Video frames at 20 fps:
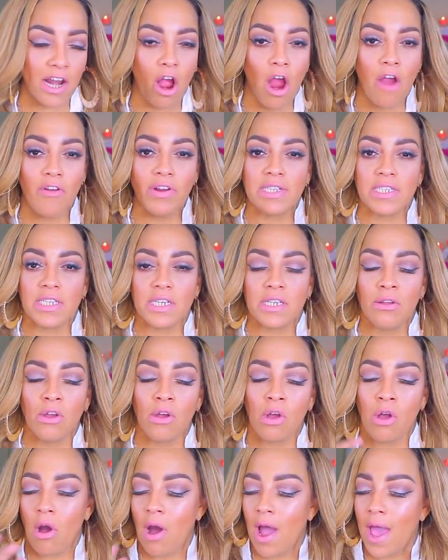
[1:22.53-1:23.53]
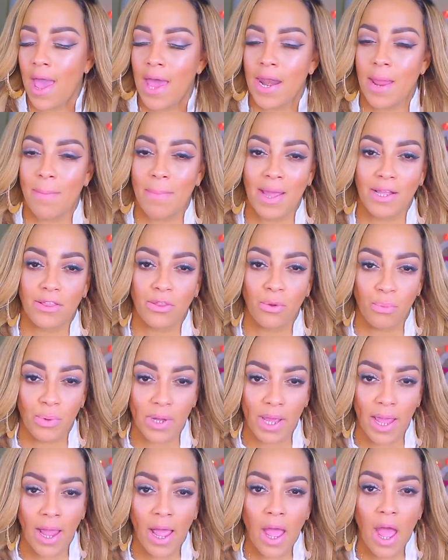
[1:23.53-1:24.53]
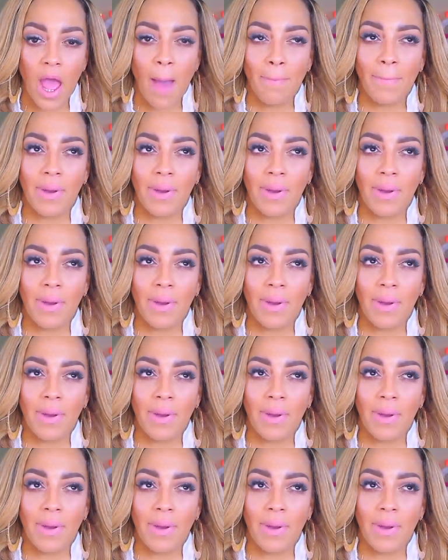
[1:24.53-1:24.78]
and I already did go ahead and make the wig